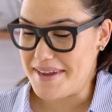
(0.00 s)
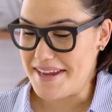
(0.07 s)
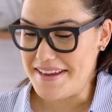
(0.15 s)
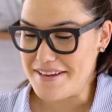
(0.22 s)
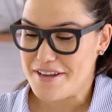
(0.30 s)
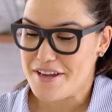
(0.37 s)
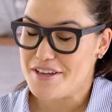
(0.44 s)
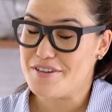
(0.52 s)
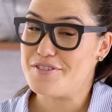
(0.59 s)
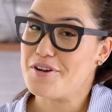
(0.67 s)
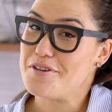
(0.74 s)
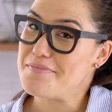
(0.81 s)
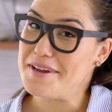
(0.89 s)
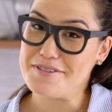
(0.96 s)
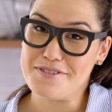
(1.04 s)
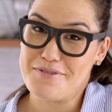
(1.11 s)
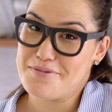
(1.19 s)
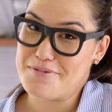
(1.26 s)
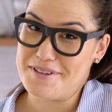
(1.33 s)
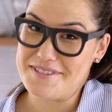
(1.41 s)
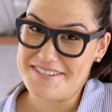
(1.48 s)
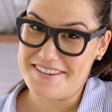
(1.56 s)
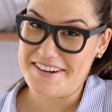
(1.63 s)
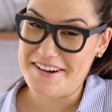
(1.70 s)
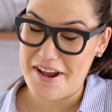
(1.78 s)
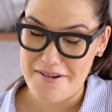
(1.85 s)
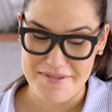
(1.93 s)
me, you've got to make do with what's in the
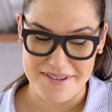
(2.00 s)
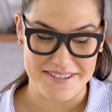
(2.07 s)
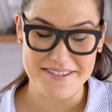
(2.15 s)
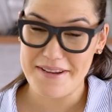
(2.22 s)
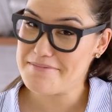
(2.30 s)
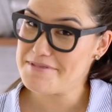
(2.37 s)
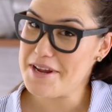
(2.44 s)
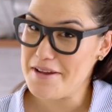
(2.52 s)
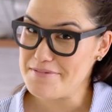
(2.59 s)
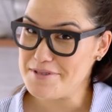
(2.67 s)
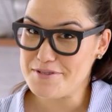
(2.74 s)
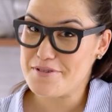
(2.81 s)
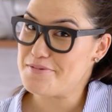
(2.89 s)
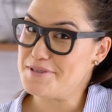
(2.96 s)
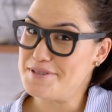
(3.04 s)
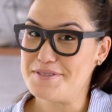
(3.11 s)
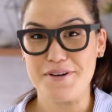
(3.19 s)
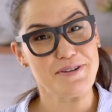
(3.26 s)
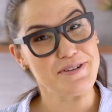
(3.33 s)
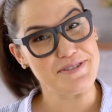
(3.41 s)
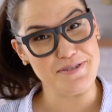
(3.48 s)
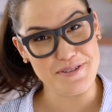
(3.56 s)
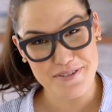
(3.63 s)
cupboard, and sometimes store-bought stock is all